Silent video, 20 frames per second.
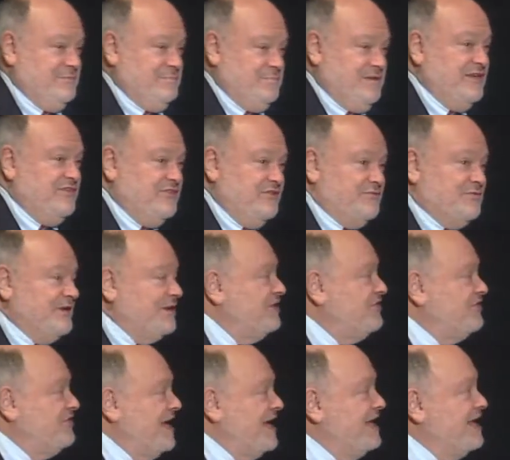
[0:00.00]
a piece of real
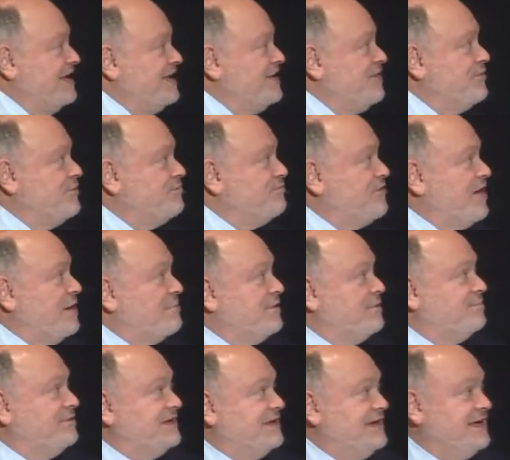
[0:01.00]
estate you're
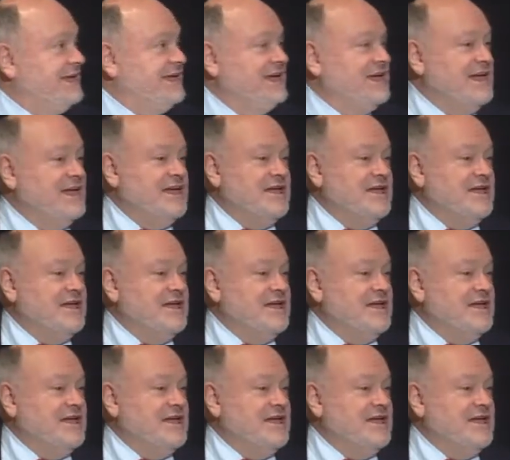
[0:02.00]
probably